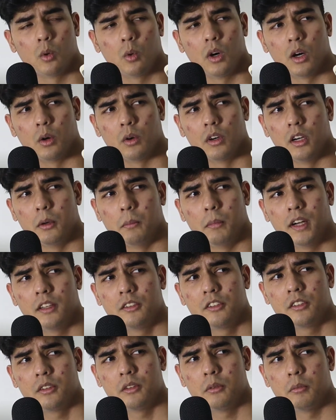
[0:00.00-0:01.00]
Well,
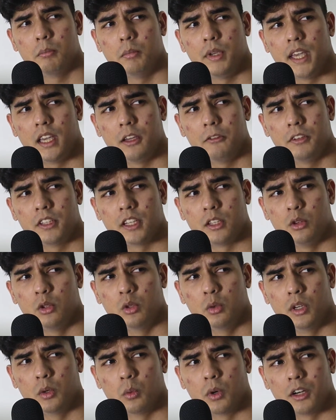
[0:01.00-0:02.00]
imagine behaving and
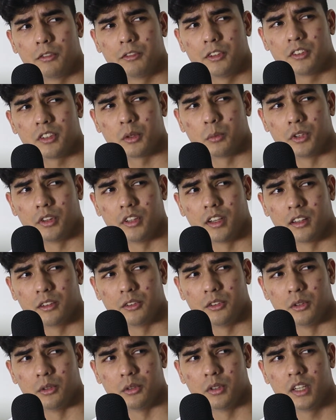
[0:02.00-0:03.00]
doing whatever someone
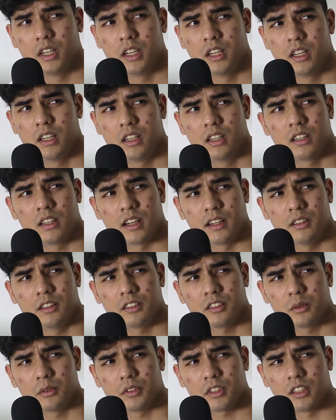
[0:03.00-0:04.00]
tells you. Kinda
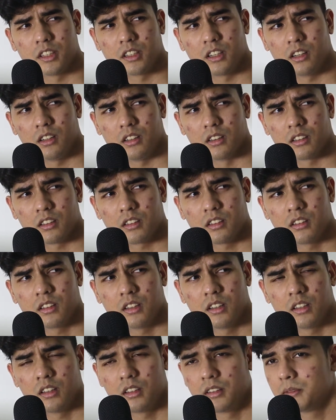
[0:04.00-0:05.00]
sounds like a cult.
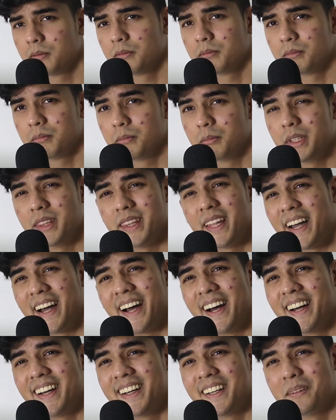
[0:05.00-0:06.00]
But
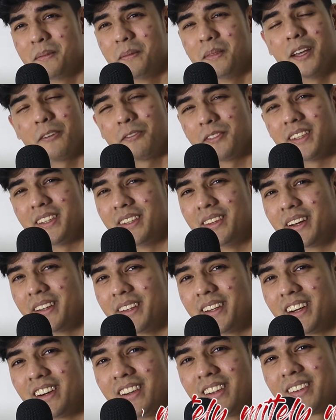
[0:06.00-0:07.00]
nah, definitely not
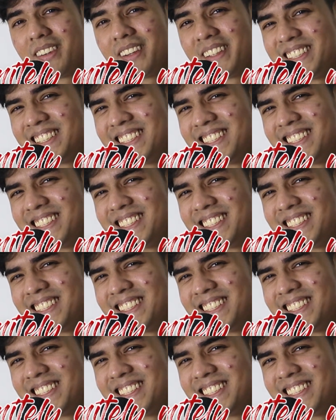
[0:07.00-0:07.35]
a cult.